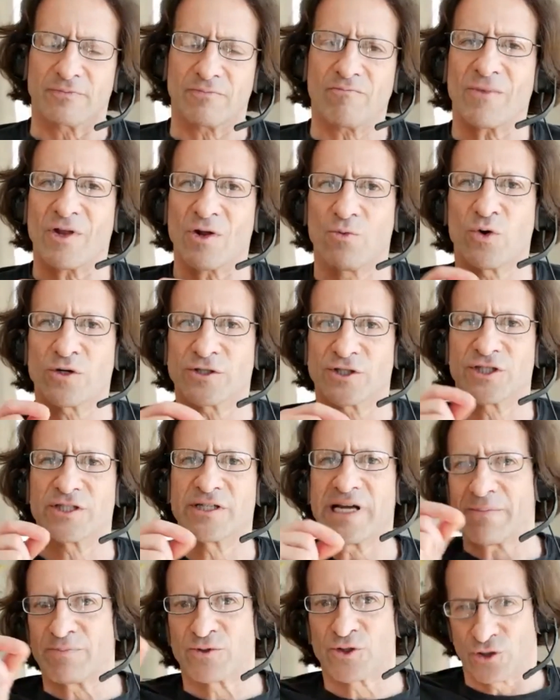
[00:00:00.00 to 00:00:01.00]
What
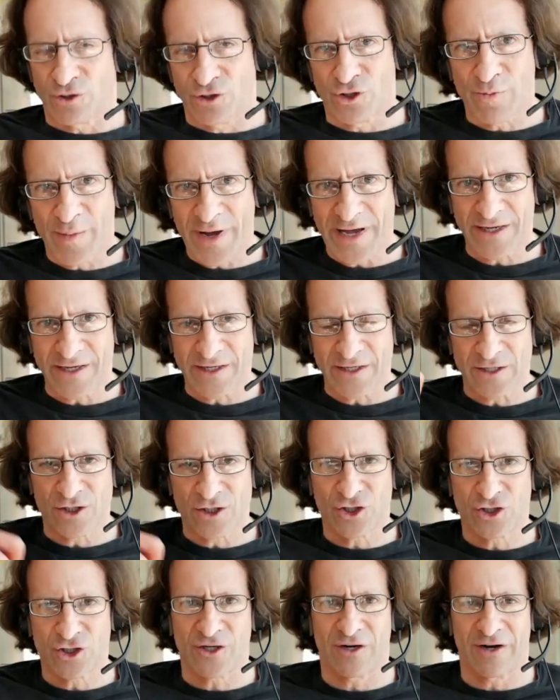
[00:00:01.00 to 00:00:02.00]
steps should you make
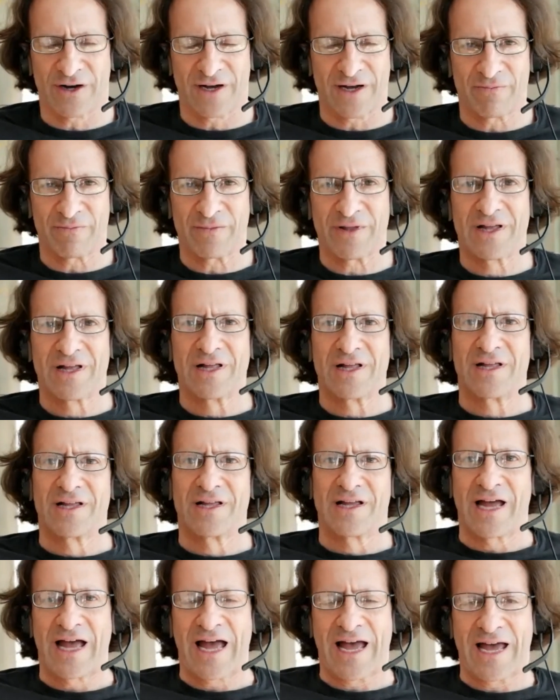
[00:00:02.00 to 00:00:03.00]
each time?
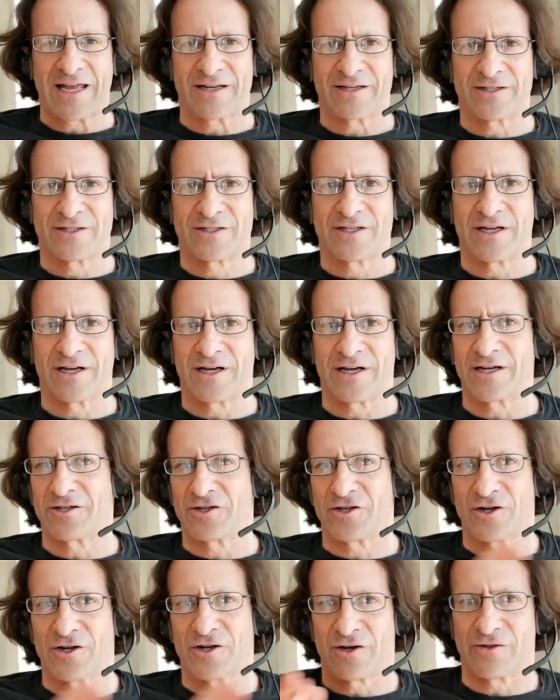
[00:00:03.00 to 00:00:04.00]
And, there
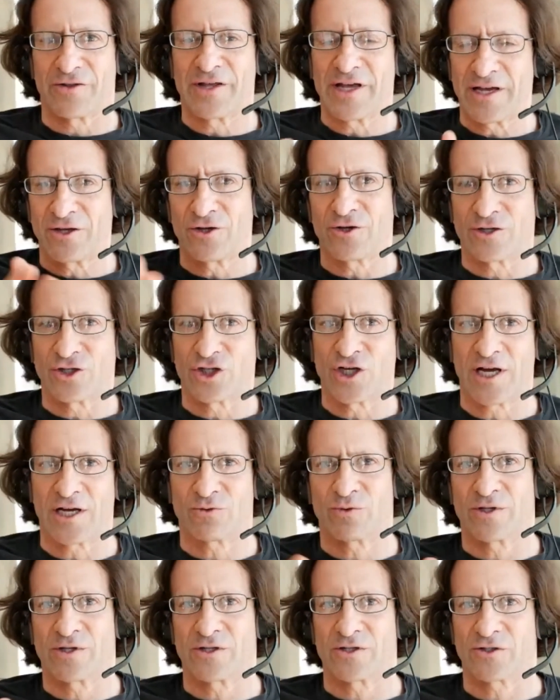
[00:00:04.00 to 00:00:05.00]
you can chat
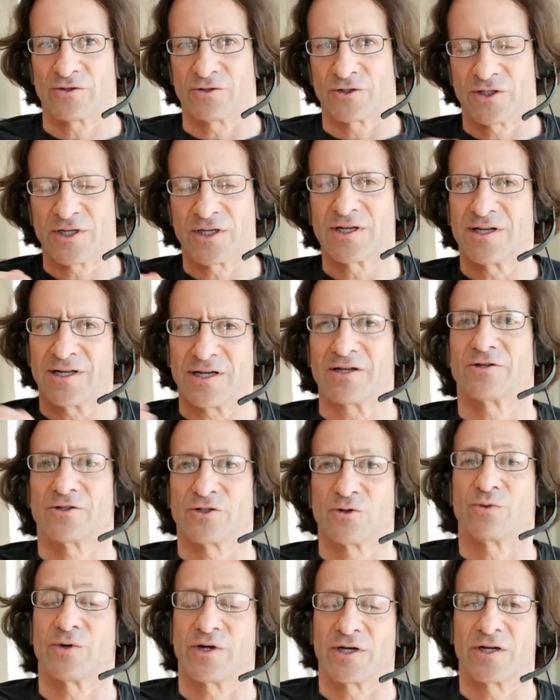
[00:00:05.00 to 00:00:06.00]
with us on SeedLegals
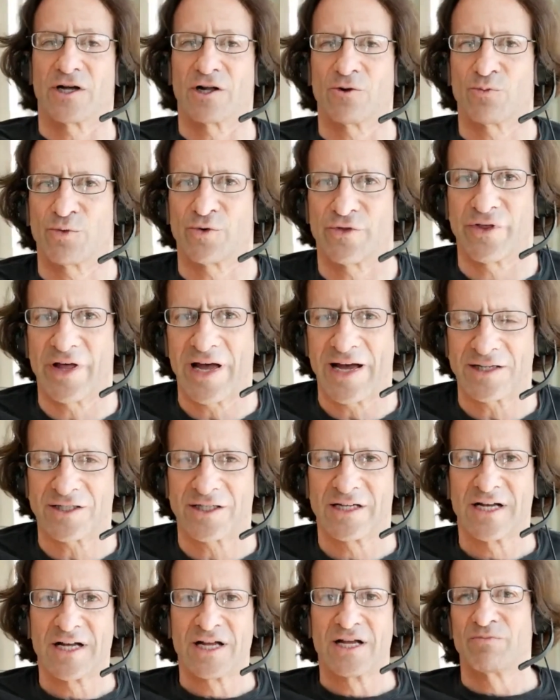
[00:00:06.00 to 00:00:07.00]
and we can help with that.
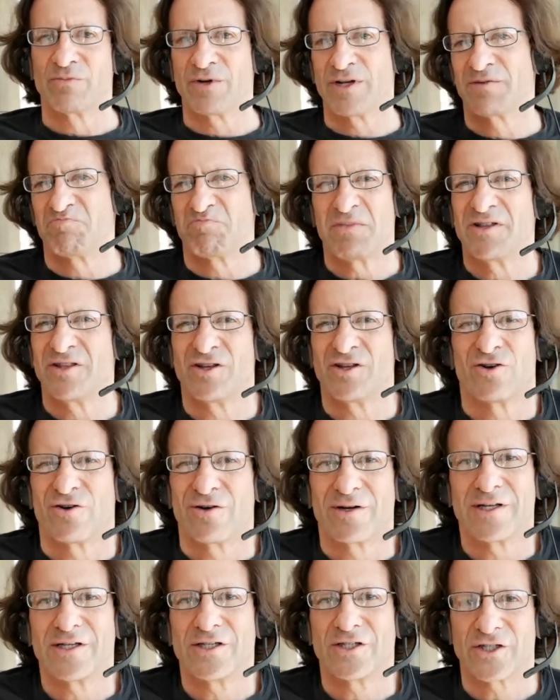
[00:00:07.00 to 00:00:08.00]
But in the
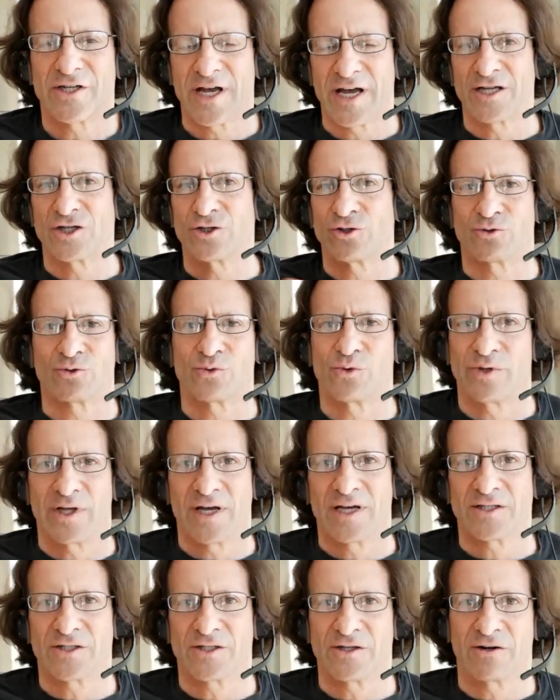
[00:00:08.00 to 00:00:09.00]
early stages with
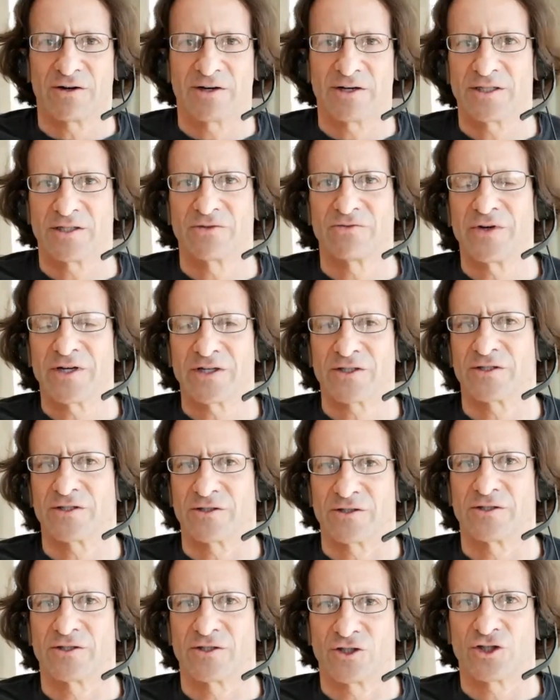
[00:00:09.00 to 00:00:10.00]
SEIS
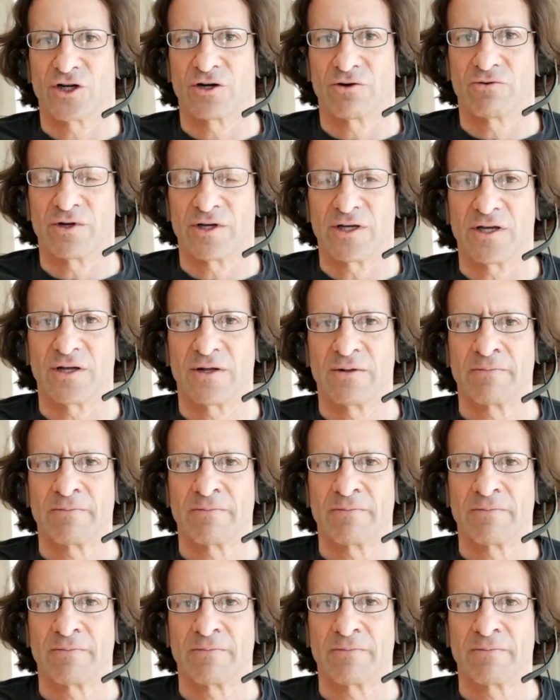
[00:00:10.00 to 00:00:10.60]
investors, it's generally